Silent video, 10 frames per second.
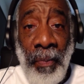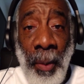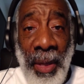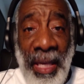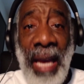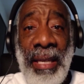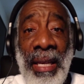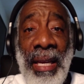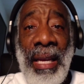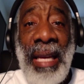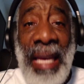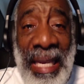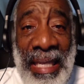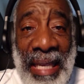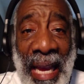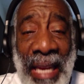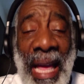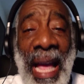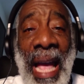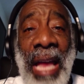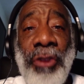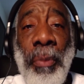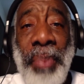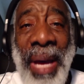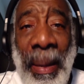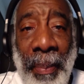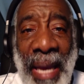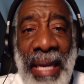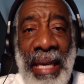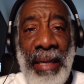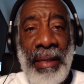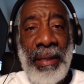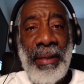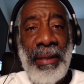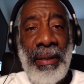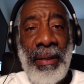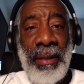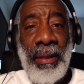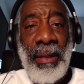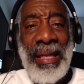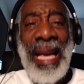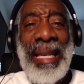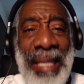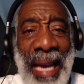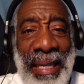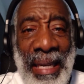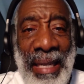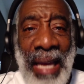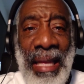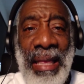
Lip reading: But yet, he said they had drapetomania. They're saying today that